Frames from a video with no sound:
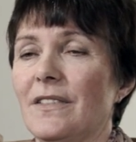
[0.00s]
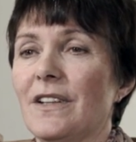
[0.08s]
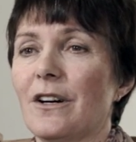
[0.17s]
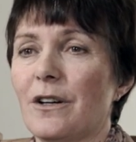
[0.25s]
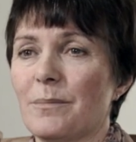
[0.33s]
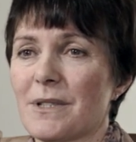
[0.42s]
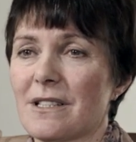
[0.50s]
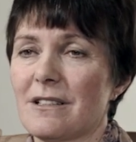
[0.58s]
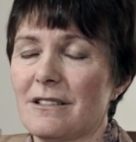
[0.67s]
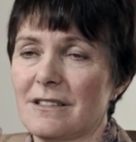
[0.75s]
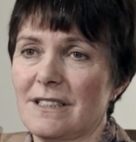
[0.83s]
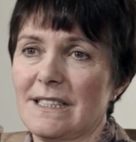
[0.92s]
the arm
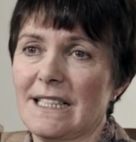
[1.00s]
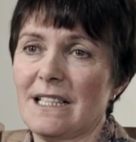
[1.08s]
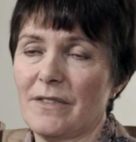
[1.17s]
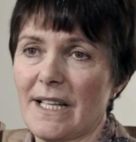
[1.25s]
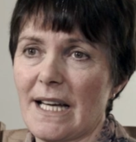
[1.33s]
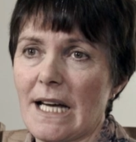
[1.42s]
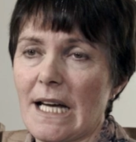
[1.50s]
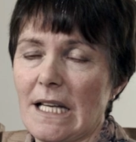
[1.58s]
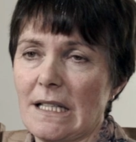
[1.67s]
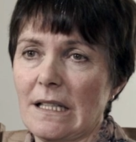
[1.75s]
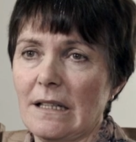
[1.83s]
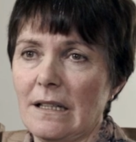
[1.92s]
started to give
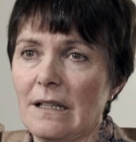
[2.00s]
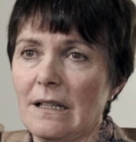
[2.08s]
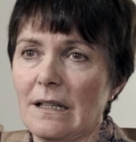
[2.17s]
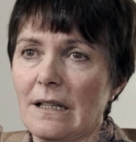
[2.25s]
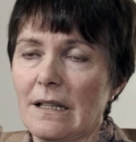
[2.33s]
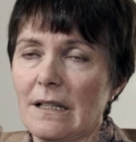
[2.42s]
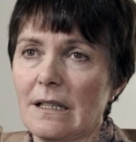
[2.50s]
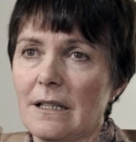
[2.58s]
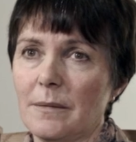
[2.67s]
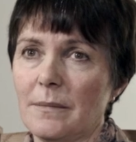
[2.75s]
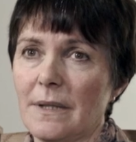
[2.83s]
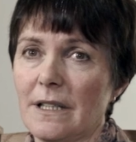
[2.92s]
again,
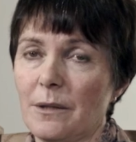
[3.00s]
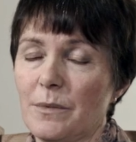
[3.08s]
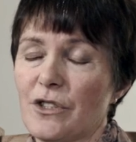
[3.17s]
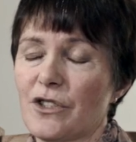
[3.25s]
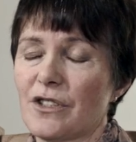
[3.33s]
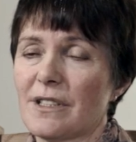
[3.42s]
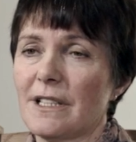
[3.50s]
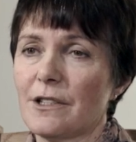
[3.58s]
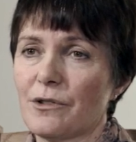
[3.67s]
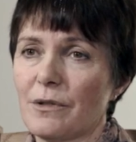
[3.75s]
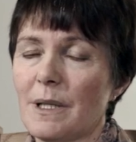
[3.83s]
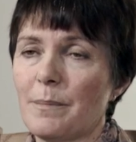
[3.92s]
and it was just
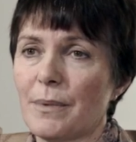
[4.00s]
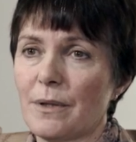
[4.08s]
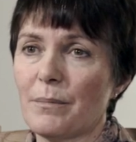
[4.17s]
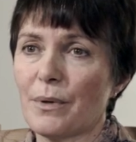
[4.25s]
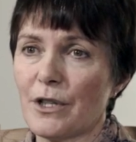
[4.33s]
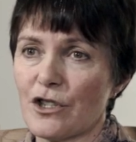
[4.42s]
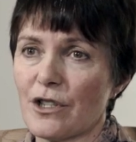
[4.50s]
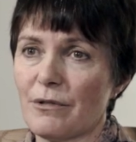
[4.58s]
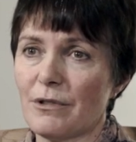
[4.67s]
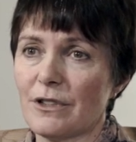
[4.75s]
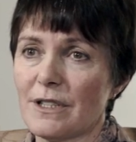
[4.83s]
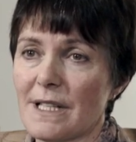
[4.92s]
literally putting pressure
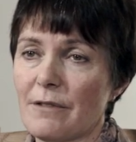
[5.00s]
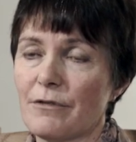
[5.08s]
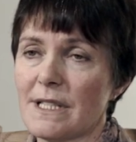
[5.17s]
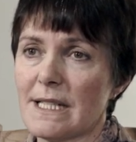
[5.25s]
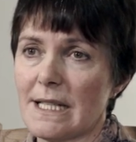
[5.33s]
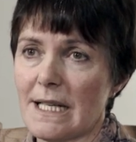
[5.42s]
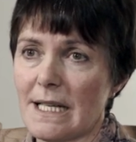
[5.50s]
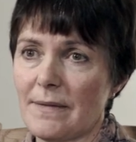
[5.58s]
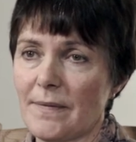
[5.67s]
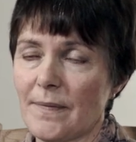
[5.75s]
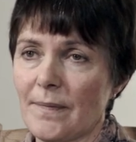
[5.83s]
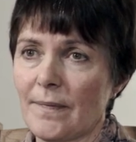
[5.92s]
on it every
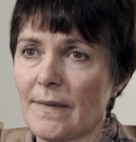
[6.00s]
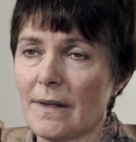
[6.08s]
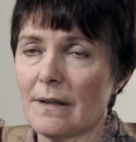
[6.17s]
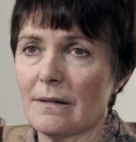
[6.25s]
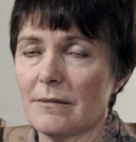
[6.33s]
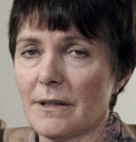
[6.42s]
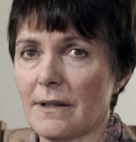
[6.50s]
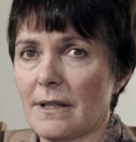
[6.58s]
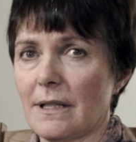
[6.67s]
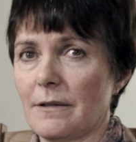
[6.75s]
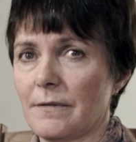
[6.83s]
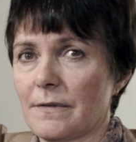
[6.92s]
day with
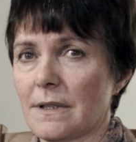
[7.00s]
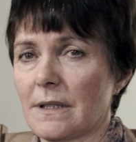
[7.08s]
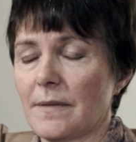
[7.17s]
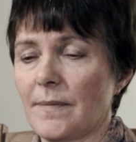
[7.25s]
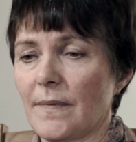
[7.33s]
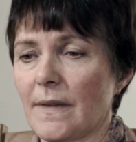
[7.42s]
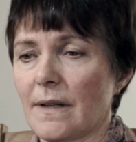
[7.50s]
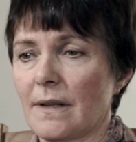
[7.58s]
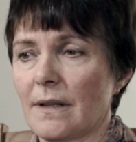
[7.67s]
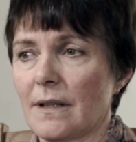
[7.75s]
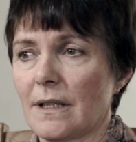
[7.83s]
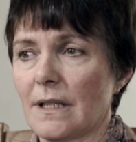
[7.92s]
the lifting.
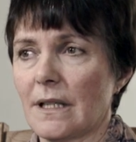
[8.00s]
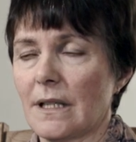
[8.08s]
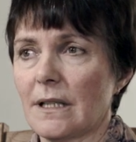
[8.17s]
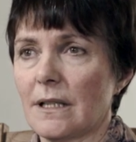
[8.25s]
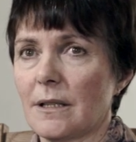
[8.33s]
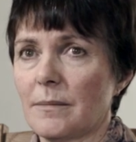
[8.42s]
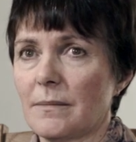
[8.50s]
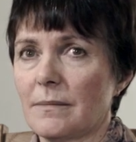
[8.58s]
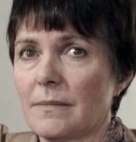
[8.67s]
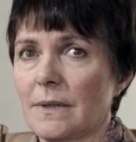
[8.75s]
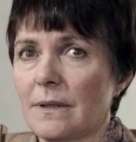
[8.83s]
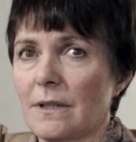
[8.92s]

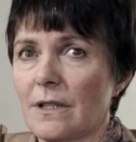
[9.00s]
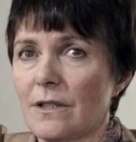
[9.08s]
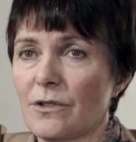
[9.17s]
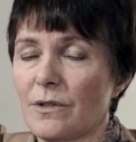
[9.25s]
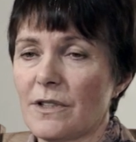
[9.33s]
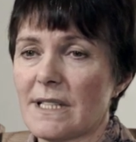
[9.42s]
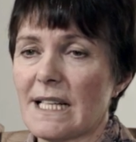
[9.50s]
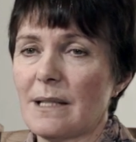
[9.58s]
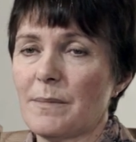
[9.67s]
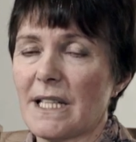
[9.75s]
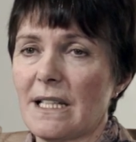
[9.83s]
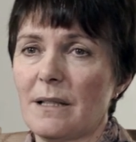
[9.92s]
So the
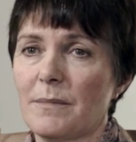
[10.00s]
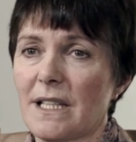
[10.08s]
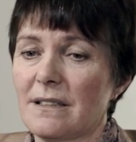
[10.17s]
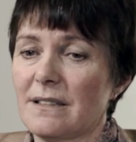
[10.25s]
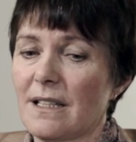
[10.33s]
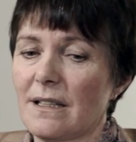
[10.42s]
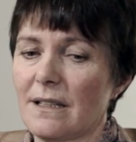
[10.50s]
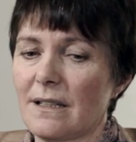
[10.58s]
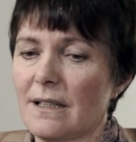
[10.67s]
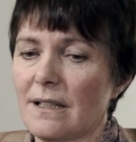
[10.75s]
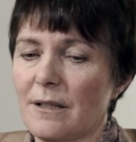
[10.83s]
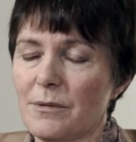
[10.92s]
time came that
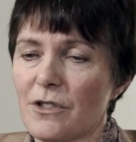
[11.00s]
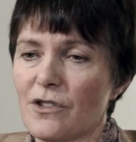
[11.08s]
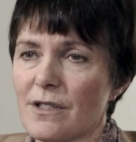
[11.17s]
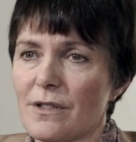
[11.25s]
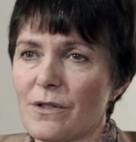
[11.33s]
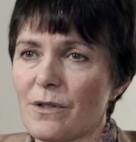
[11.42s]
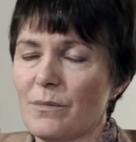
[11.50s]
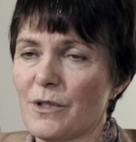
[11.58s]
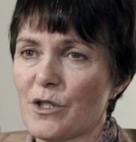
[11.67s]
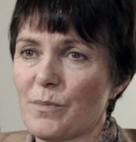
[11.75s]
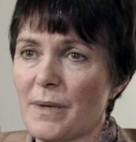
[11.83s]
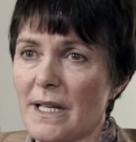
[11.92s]
I was just in so
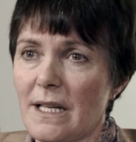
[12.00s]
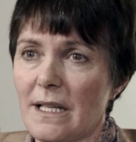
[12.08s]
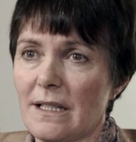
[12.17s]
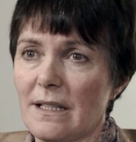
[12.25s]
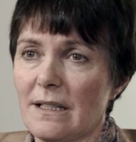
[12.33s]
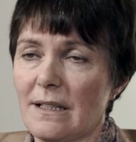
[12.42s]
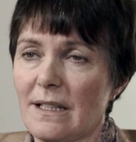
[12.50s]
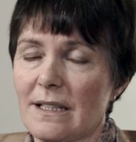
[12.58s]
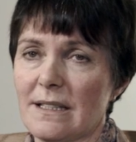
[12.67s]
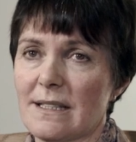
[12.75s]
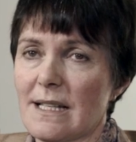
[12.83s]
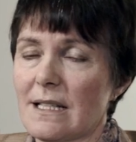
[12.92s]
much pain,
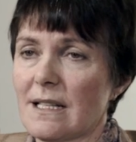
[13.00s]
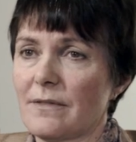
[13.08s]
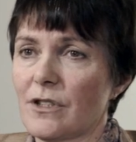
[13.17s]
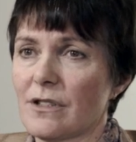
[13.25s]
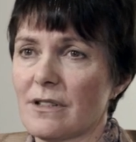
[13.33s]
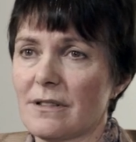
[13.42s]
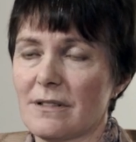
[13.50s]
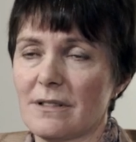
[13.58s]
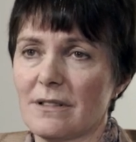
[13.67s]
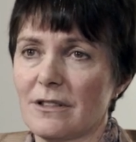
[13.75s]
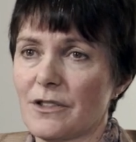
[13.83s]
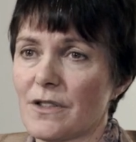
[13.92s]
I'd said, I've just
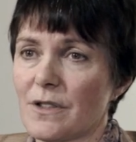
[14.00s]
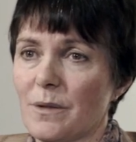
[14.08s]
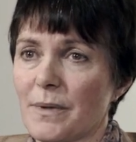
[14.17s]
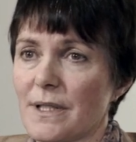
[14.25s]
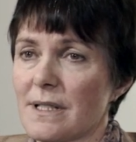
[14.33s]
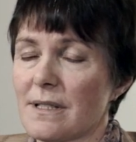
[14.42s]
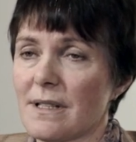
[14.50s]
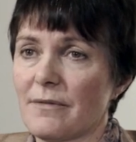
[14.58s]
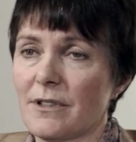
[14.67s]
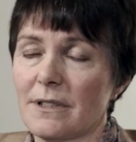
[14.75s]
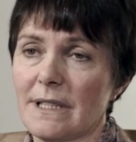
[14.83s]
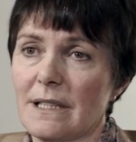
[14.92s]
got to stop this,
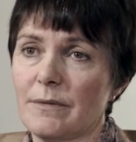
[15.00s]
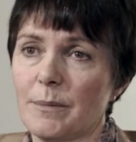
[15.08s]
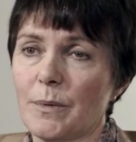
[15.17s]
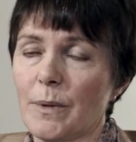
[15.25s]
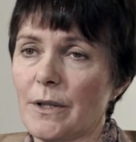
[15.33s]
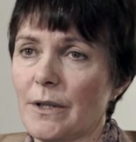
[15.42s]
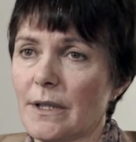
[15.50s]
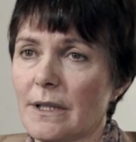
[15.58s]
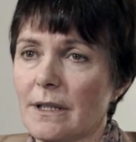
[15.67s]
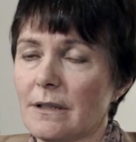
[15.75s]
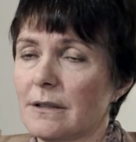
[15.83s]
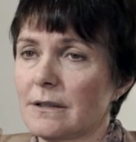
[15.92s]
I've got to give up
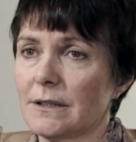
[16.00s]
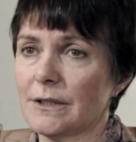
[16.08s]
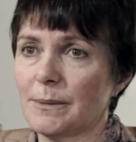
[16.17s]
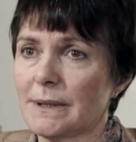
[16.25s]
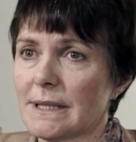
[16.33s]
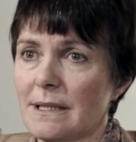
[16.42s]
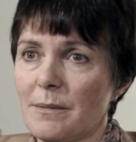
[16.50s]
work, I can't do it